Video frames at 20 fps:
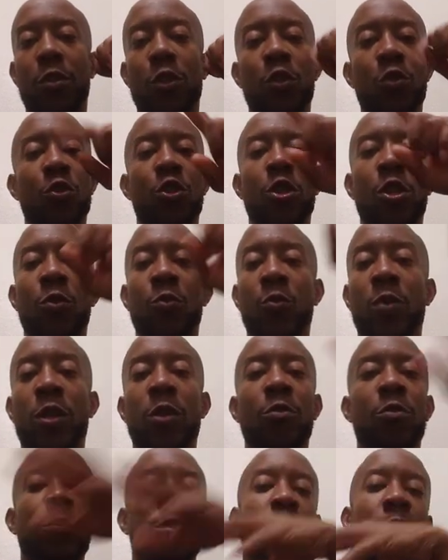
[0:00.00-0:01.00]
You shouldn't,
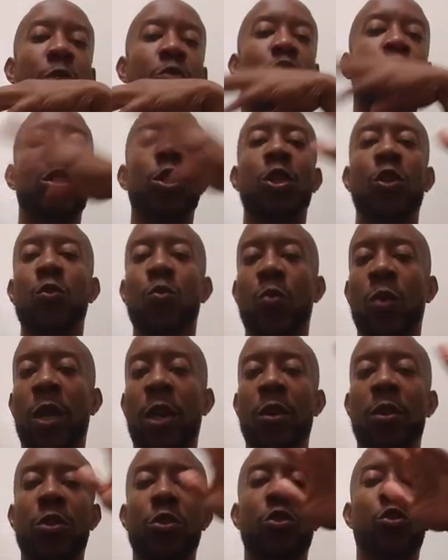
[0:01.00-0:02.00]
he'll treat you
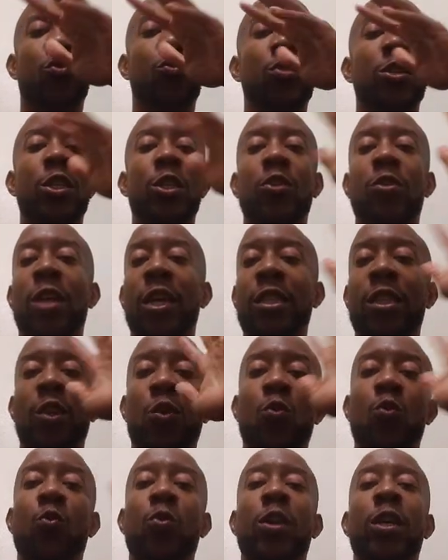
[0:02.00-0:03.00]
well, treat you like the
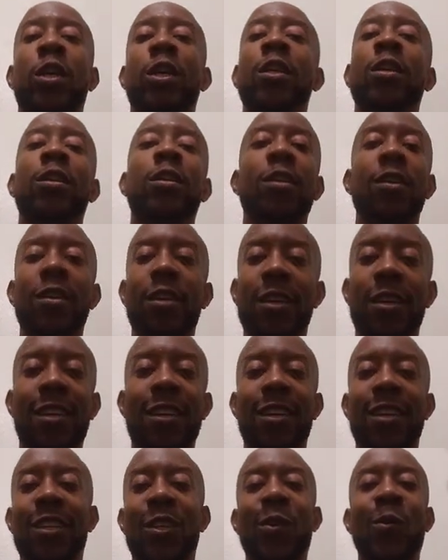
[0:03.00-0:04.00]
queen
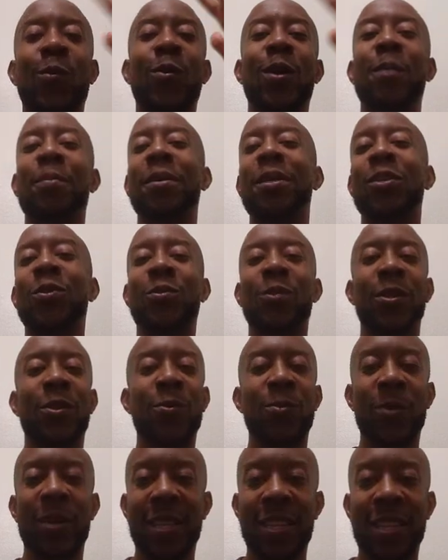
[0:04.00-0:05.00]
you want to be
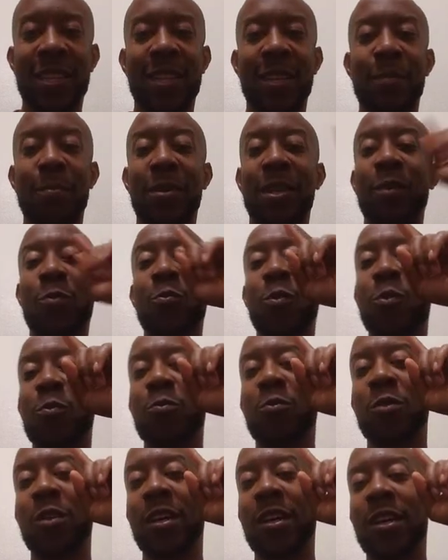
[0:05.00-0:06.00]
treated with, but he won't
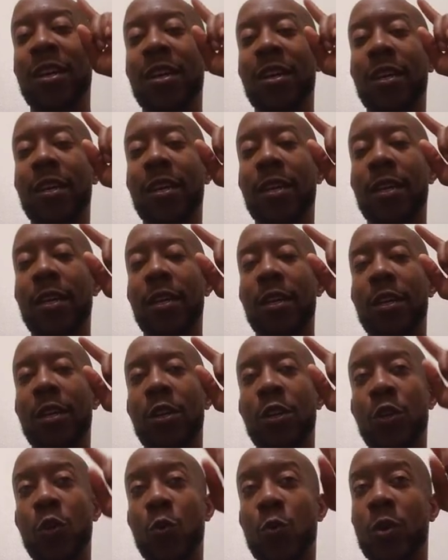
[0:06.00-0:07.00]

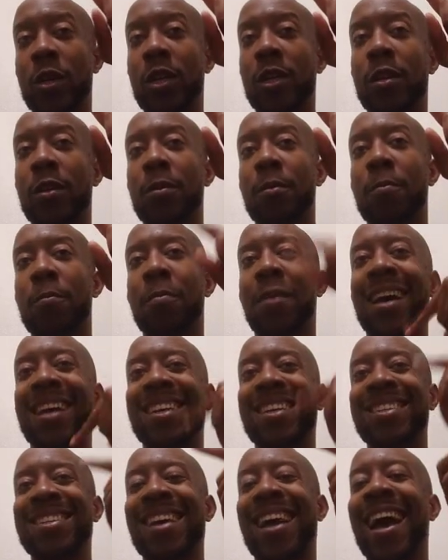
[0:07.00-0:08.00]
do it by
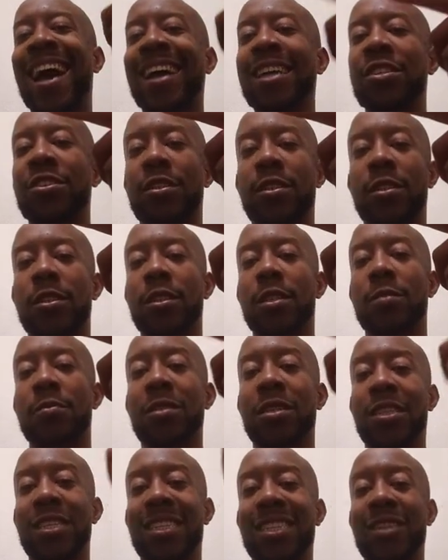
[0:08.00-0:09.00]
his actions,
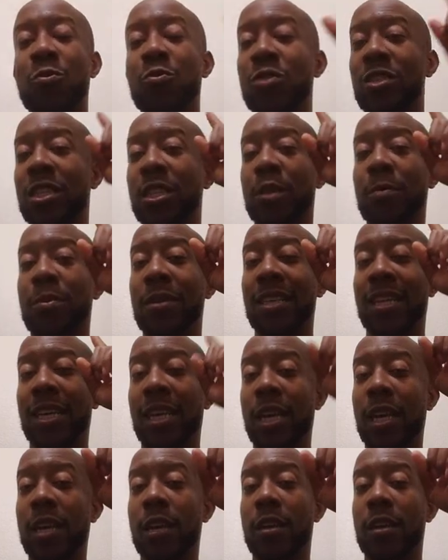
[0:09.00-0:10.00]
because he will still be the
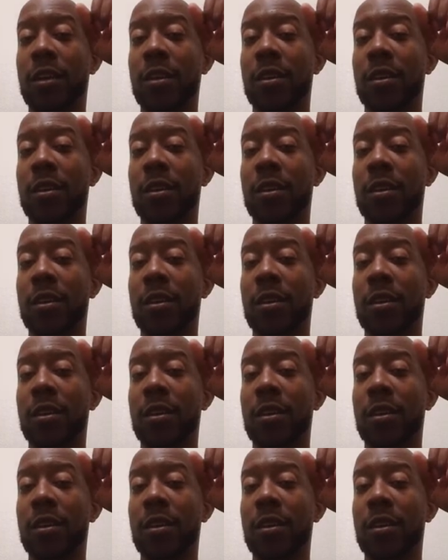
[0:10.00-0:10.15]
king